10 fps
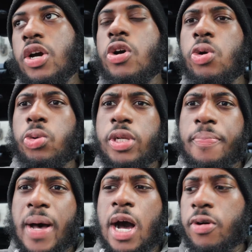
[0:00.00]
code the
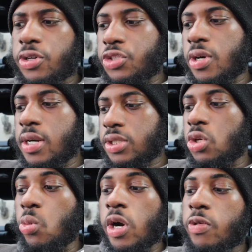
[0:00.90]
power trunk
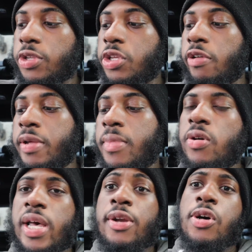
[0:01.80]
to work with your
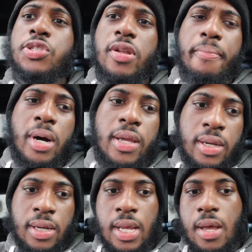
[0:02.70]
remote and also the
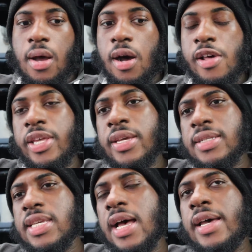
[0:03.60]
button on the
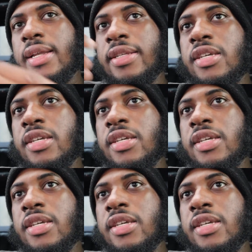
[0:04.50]
inside. It's